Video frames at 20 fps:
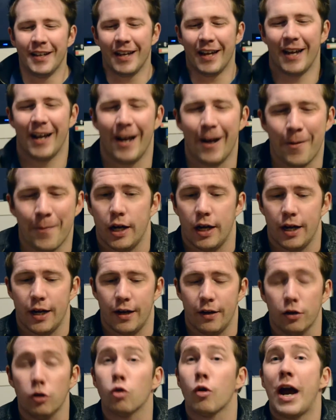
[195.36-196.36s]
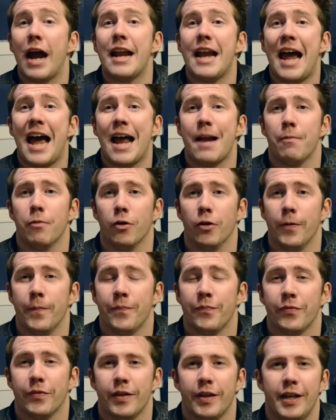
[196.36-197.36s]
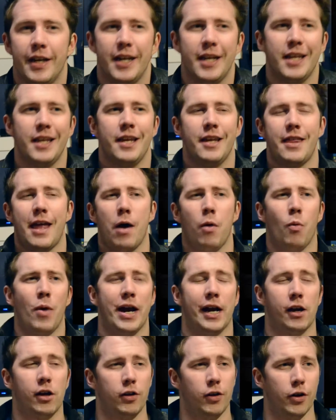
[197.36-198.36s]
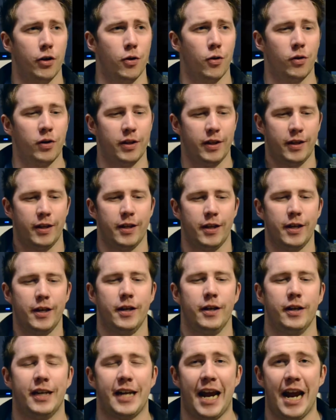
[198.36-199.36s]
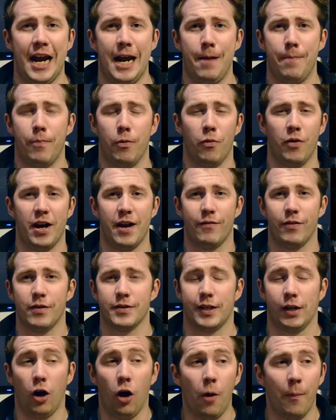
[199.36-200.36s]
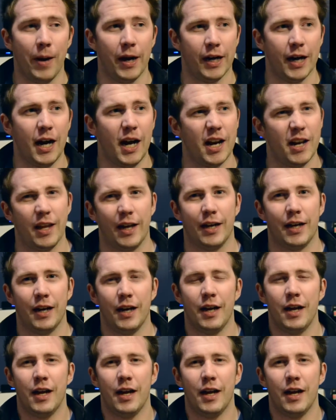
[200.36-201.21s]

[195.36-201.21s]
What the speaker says: Grand Admiral, in that white cloak and the cape or whatever, I was like, oh my god, like,